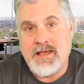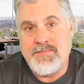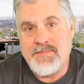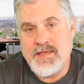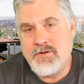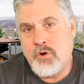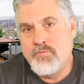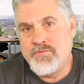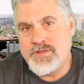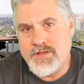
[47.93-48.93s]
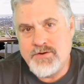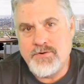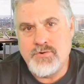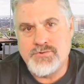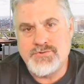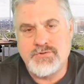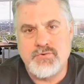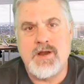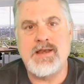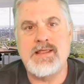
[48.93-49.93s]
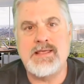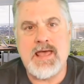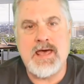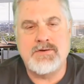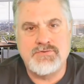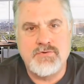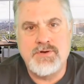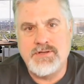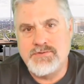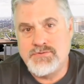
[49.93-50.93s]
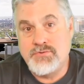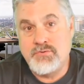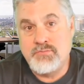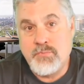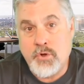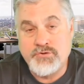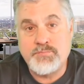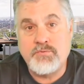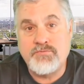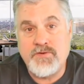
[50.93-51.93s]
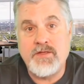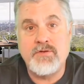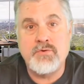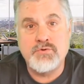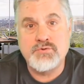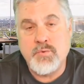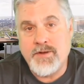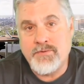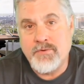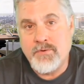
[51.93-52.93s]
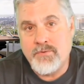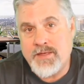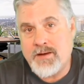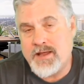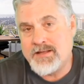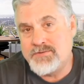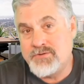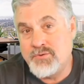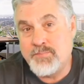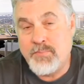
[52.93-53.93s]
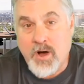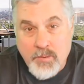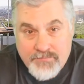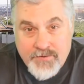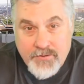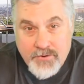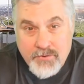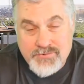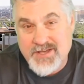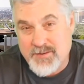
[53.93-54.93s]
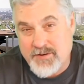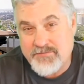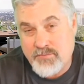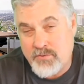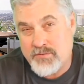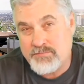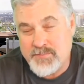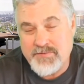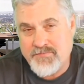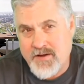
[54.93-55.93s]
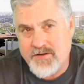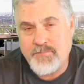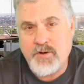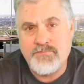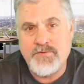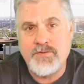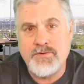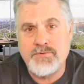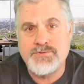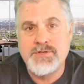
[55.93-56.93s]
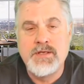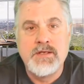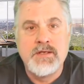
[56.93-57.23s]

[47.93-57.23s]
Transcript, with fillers: And then over the years, the trending had turned into multiple failures, whether that had to do with pump failures. They had about four, maybe five pump failures,